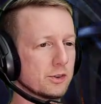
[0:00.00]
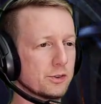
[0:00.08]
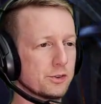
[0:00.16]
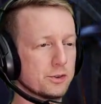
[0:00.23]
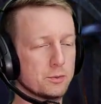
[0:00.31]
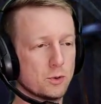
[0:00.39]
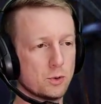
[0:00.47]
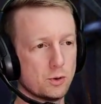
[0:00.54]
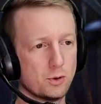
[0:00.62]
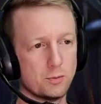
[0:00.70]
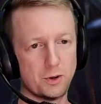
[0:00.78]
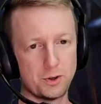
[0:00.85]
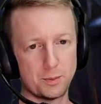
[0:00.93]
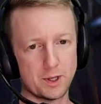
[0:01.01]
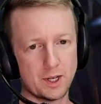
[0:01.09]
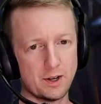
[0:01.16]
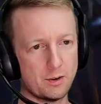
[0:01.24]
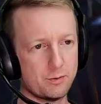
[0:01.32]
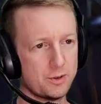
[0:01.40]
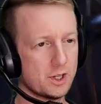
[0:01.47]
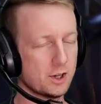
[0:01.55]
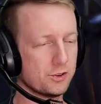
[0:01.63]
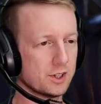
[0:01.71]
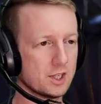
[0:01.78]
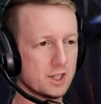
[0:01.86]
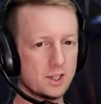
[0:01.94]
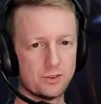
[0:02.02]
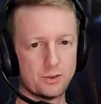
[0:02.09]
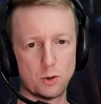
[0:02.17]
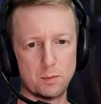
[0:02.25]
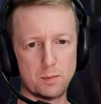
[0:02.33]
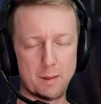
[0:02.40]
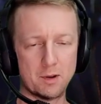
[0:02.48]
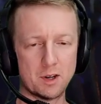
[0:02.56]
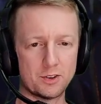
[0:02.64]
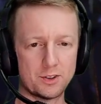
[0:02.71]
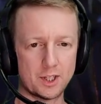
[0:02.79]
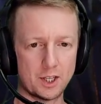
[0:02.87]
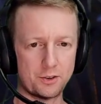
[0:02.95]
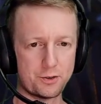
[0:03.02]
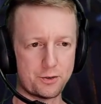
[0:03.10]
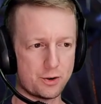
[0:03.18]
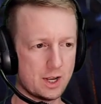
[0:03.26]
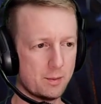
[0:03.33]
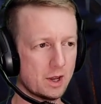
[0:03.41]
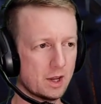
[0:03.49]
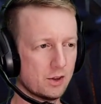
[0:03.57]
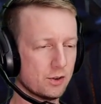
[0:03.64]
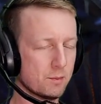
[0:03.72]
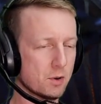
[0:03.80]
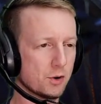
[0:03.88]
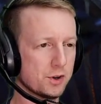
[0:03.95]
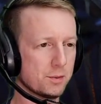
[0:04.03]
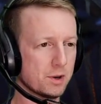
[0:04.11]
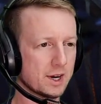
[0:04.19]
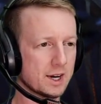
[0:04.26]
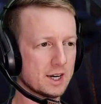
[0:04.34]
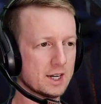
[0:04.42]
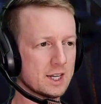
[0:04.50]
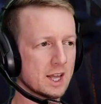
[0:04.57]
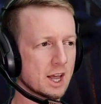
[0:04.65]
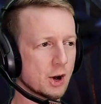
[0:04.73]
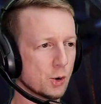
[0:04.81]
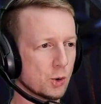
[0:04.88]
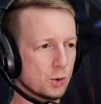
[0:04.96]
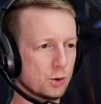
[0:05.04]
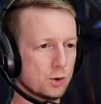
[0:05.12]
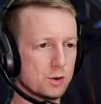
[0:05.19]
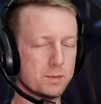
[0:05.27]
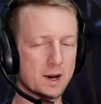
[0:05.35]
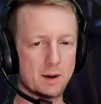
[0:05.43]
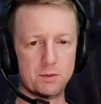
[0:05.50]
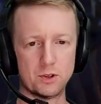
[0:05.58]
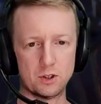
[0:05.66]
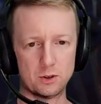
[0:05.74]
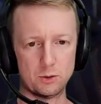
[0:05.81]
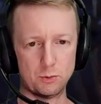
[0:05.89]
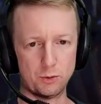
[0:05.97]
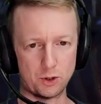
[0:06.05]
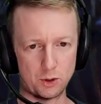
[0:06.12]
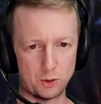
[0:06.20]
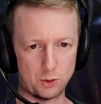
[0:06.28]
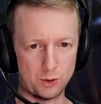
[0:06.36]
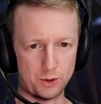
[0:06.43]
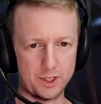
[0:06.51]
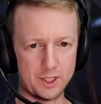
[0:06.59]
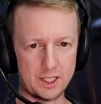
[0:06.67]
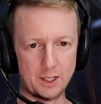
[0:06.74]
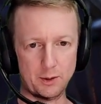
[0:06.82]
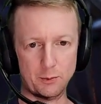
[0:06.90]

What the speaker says: some more multiplayer videos like this, or maybe I'll start streaming some multiplayer, or perhaps I'll record the